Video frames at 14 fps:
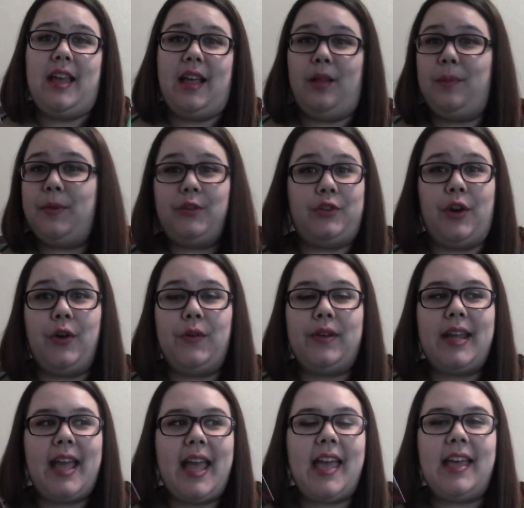El Patron,
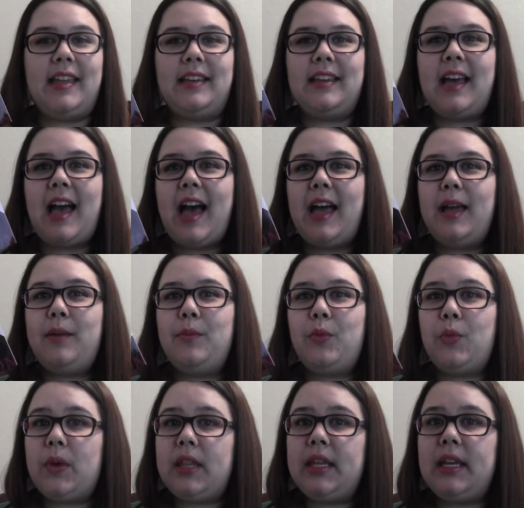and I'm
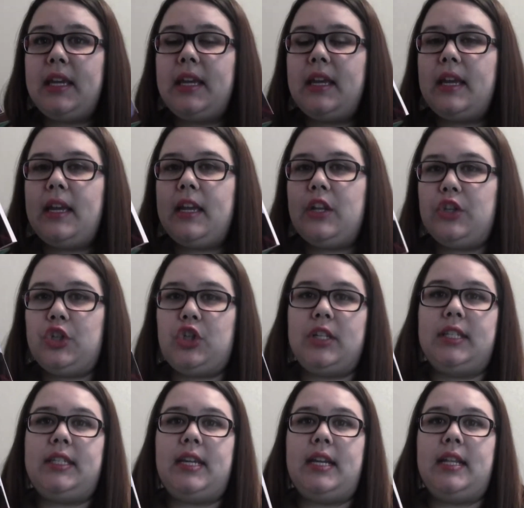really
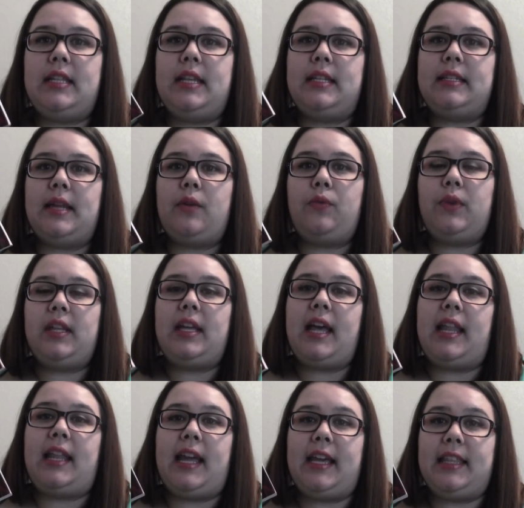interested in this. I
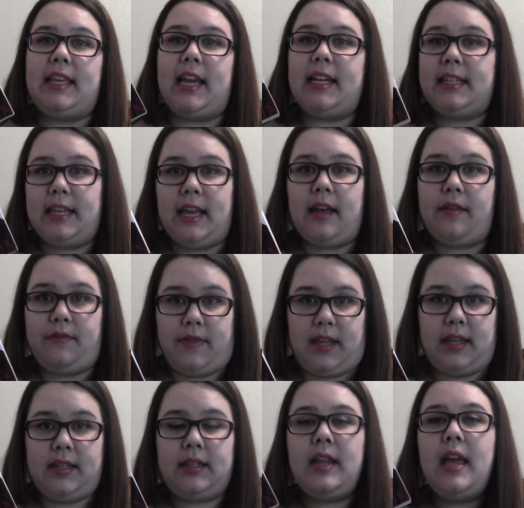like the idea of
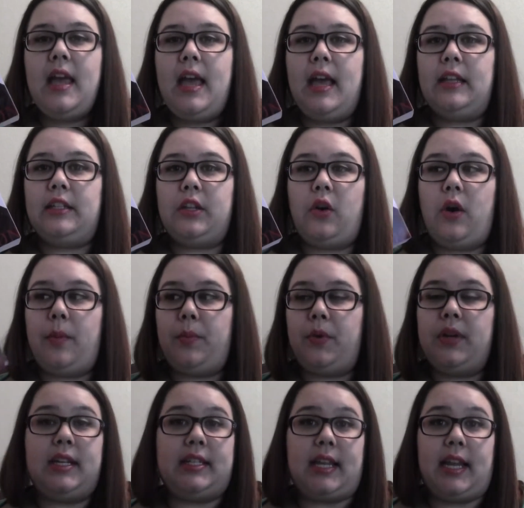this, and so I'm
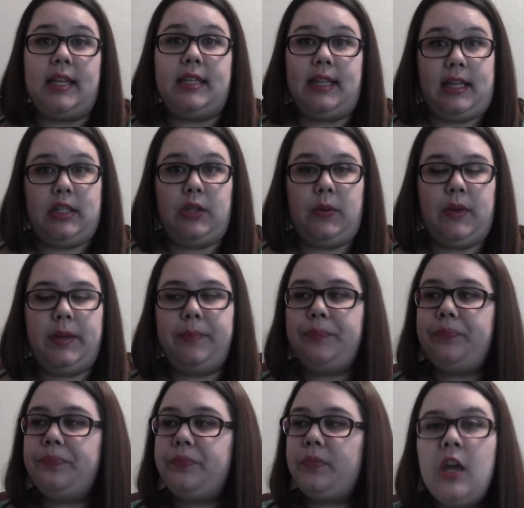pretty excited to get to it.
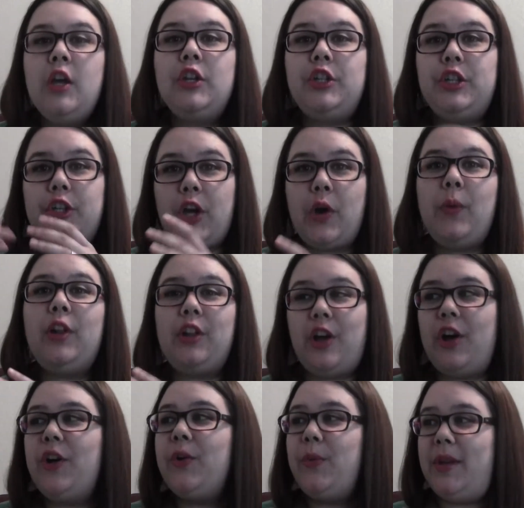To go
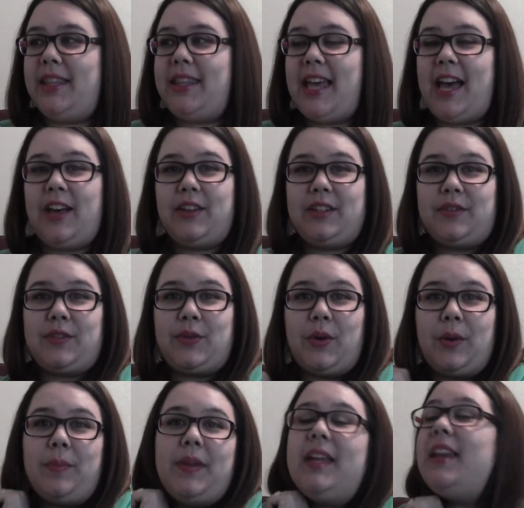along with The House of
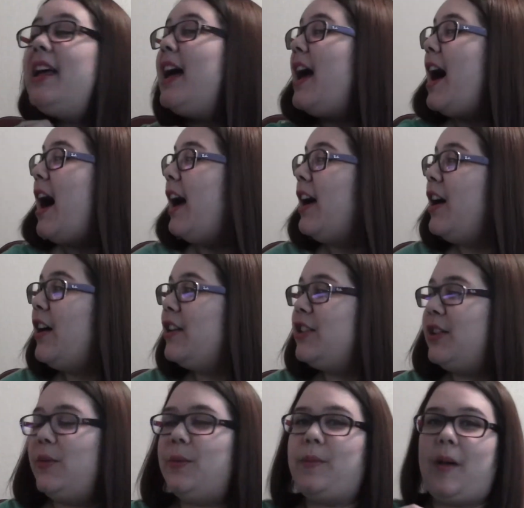Scorpion, I
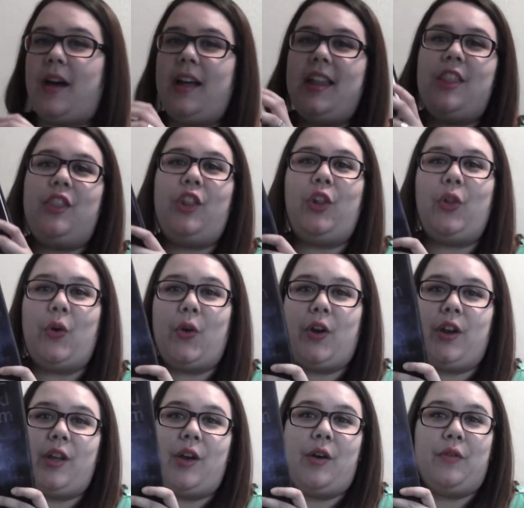also bought The
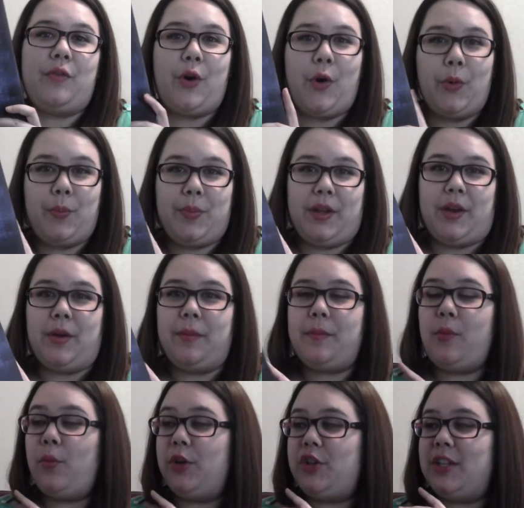Lord of Opium,
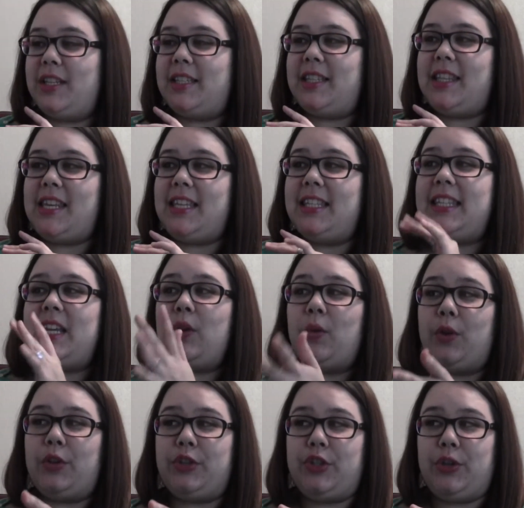which is the
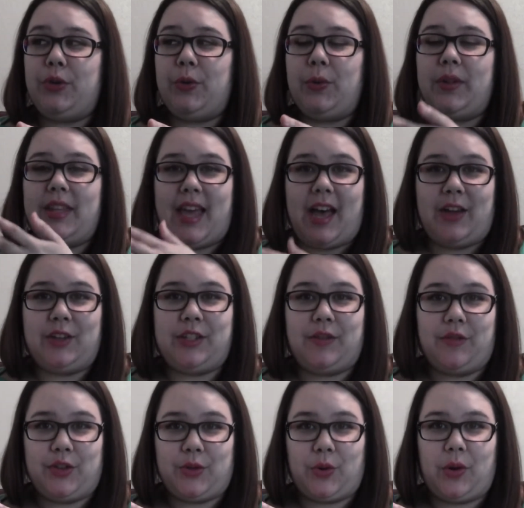sequel to The House
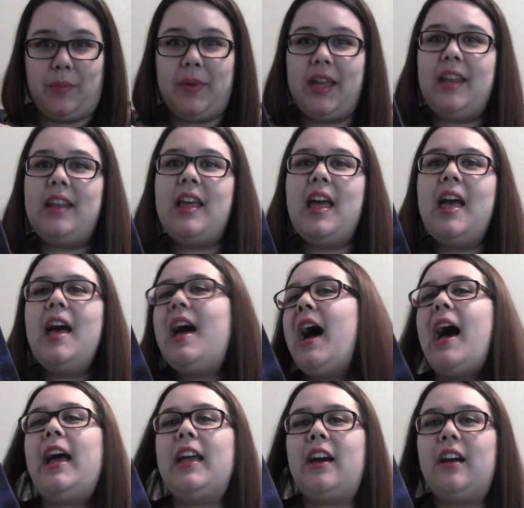of the Scorpion.
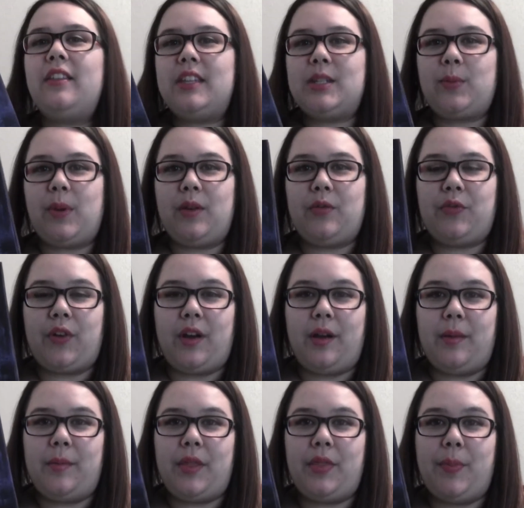I got this one
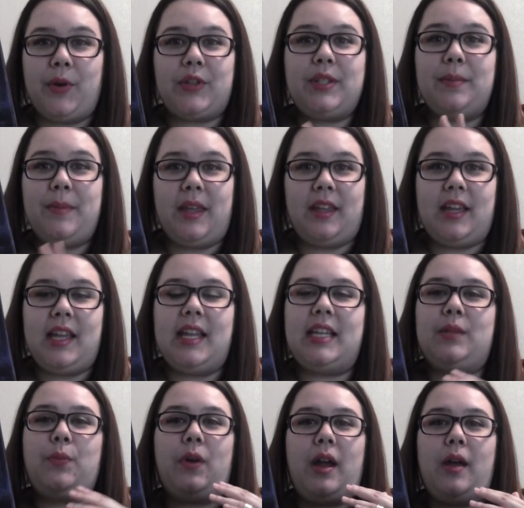from Books A Million.
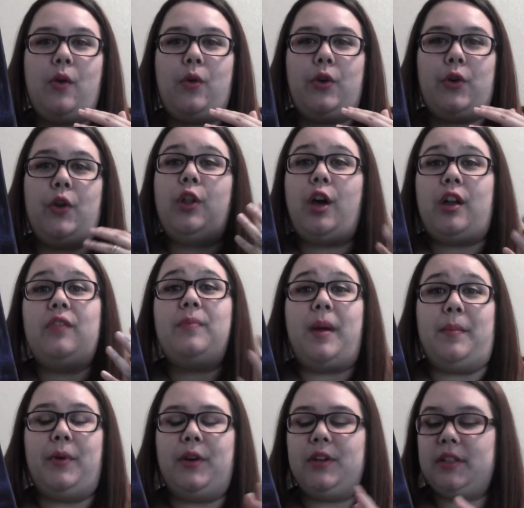That's where I order a lot of my
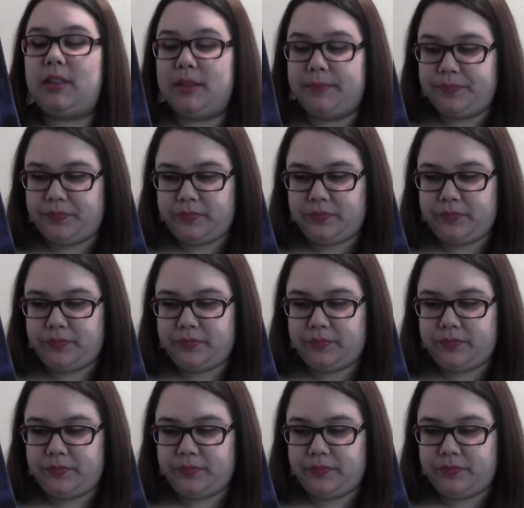books.